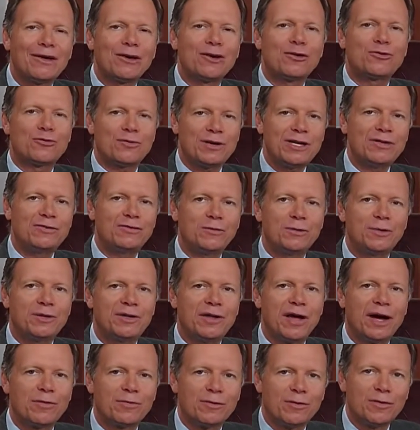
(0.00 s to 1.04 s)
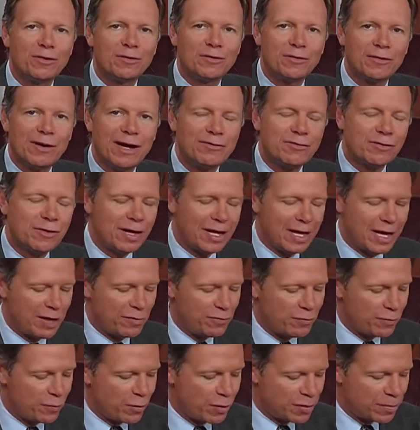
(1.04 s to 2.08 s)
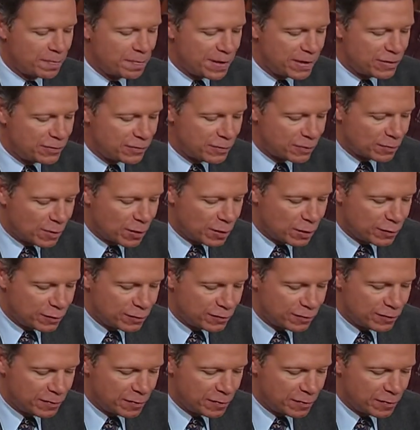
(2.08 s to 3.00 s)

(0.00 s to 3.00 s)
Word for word: Greece would not rule forever. A fourth beast arose.